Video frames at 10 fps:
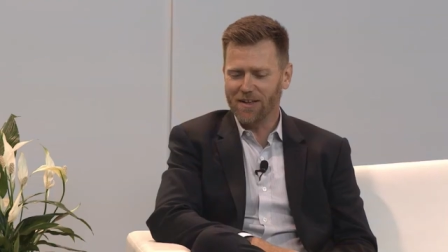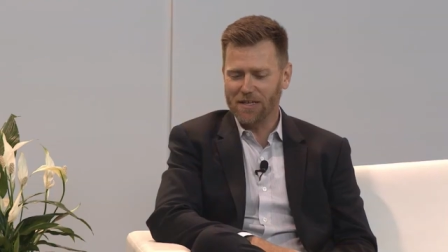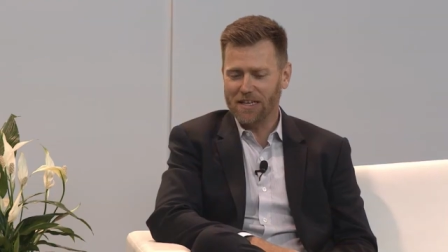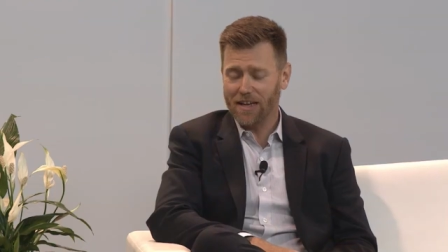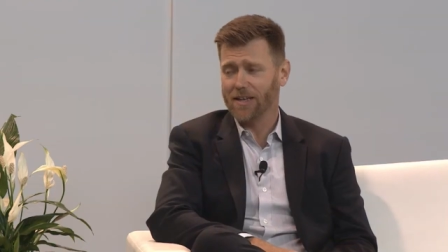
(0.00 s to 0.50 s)
Uh,
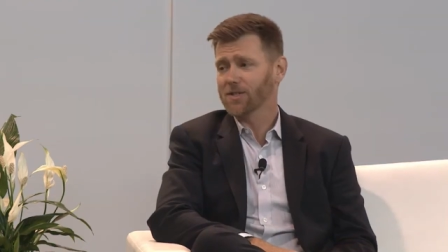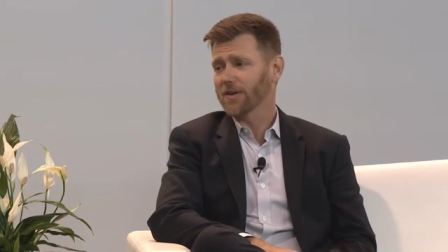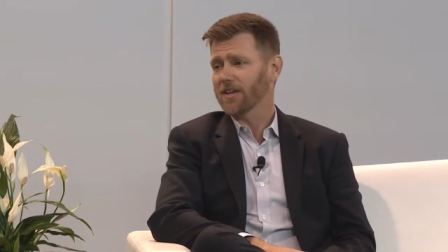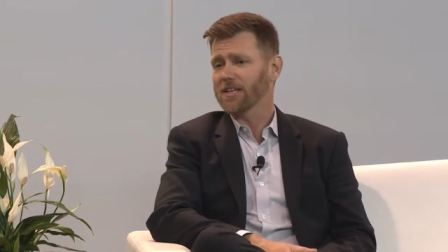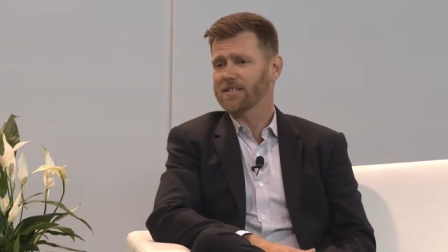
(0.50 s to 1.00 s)
yeah,
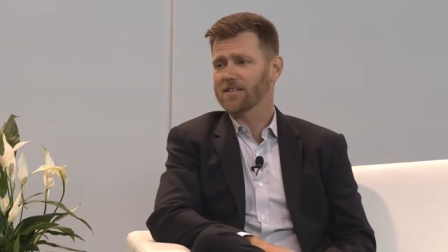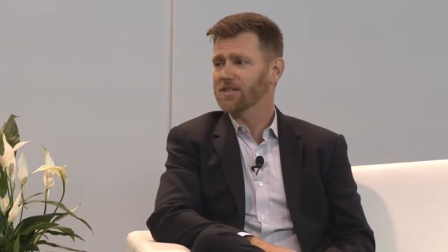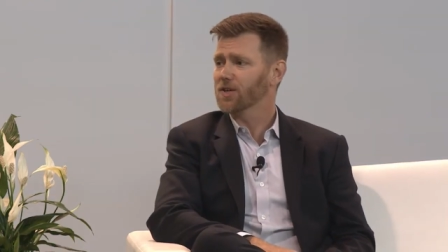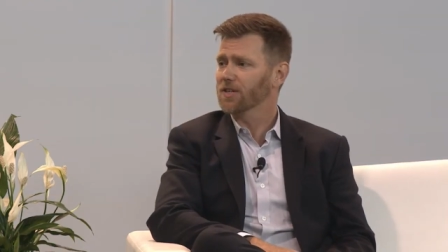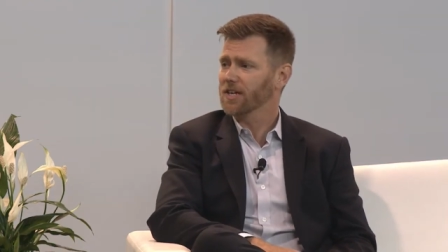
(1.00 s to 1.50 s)
so it's,
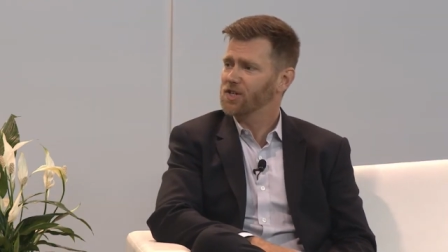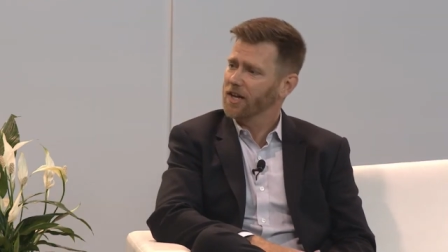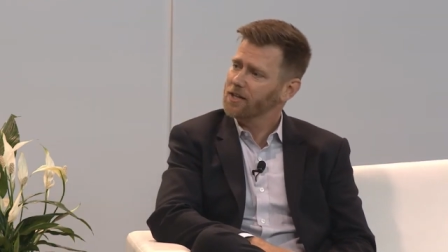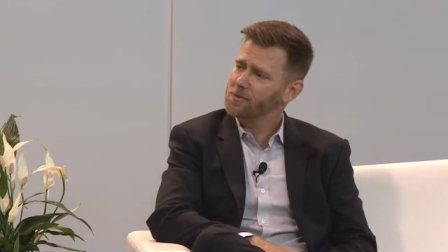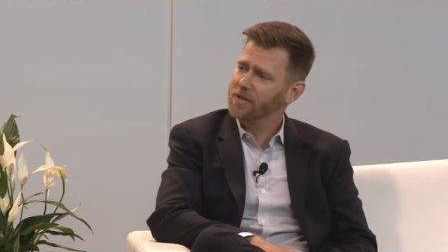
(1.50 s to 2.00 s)
it's certainly a
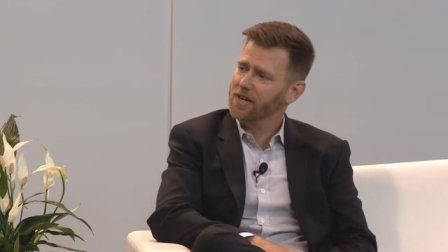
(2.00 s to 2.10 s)
challenge